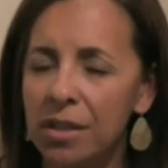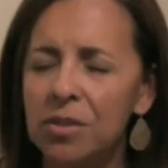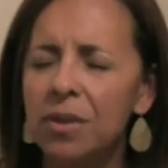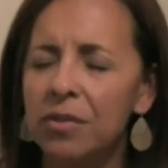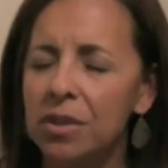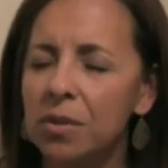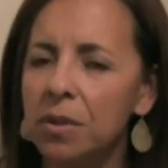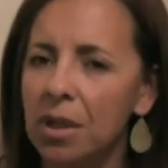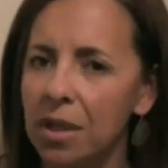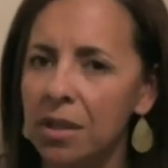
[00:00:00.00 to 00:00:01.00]
I do everything
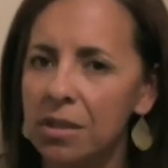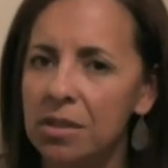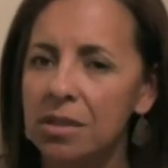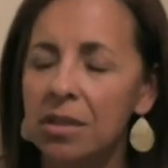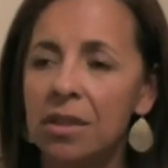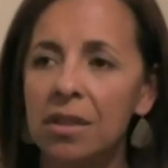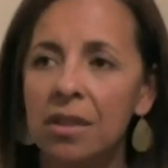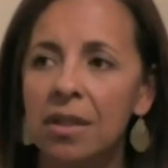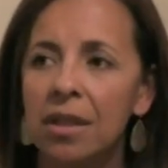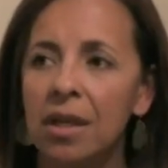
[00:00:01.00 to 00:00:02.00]
with heart.
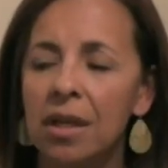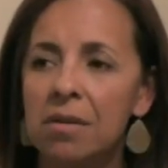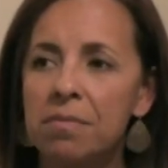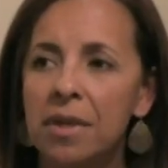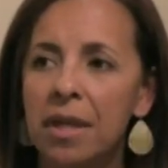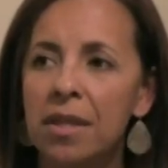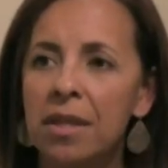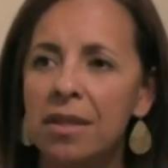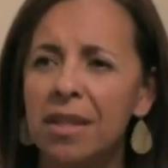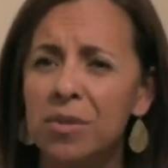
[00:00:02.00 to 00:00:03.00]
Um, and I
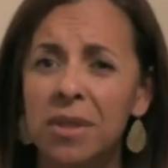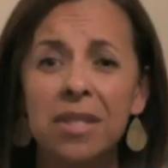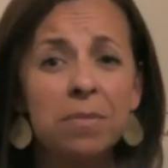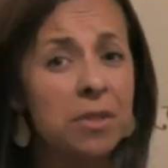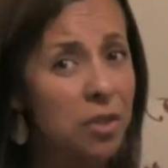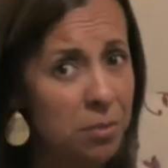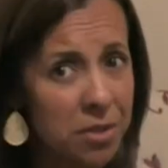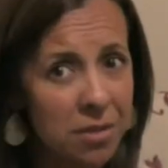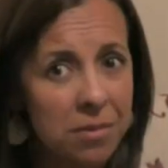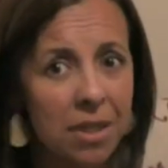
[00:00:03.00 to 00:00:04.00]
think that's what gets me in trouble
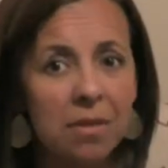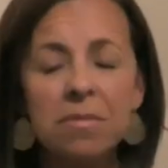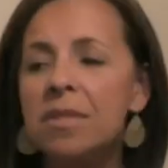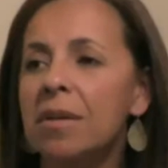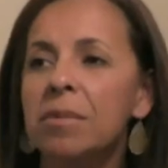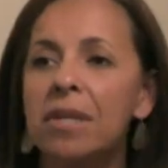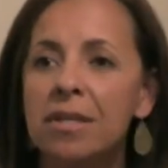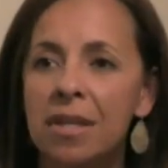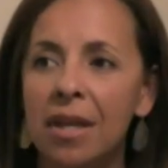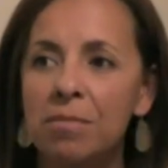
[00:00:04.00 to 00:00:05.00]
sometimes,
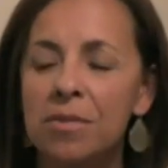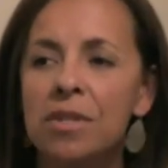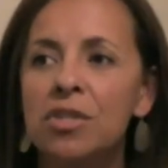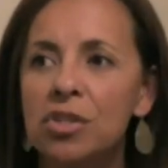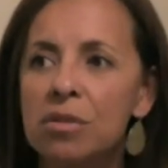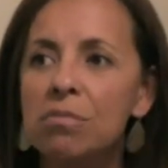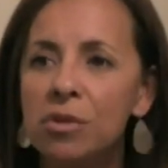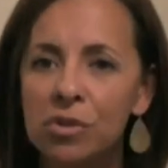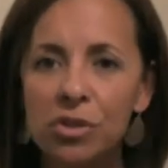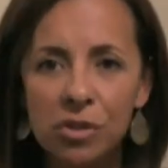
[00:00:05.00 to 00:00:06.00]
because I'm such an
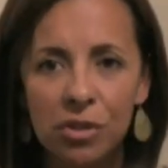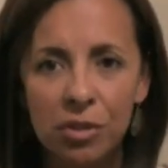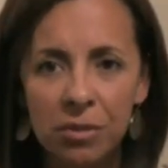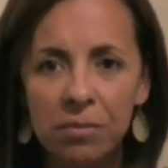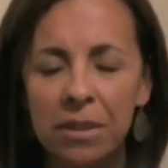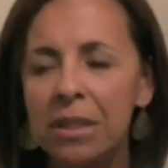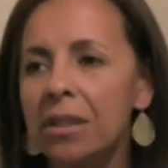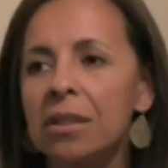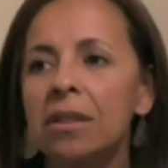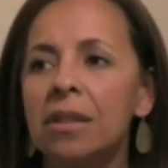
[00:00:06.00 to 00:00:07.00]
emotional human
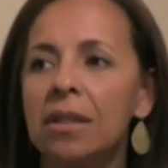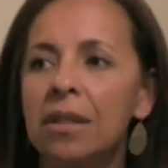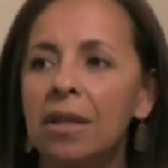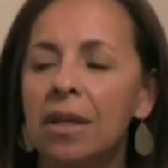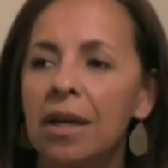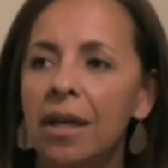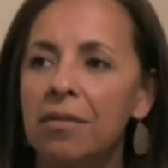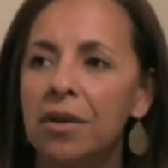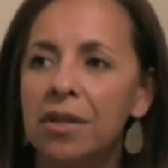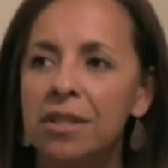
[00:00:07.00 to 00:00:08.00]
being. I
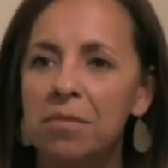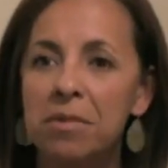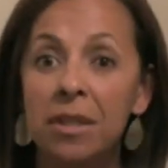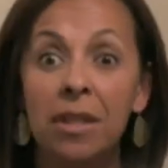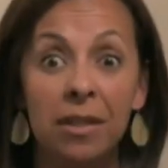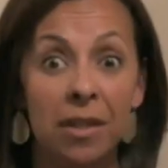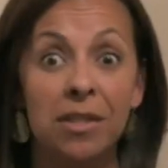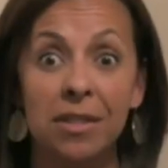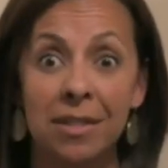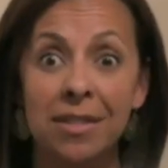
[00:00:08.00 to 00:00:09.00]
have a hard time thinking
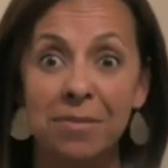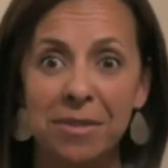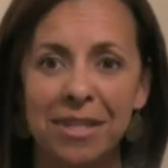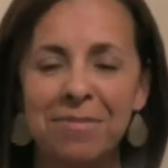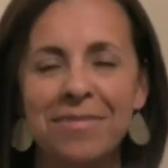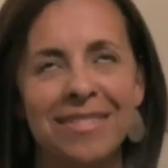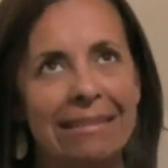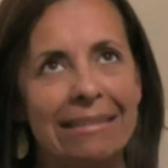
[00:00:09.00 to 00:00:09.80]
logically sometimes.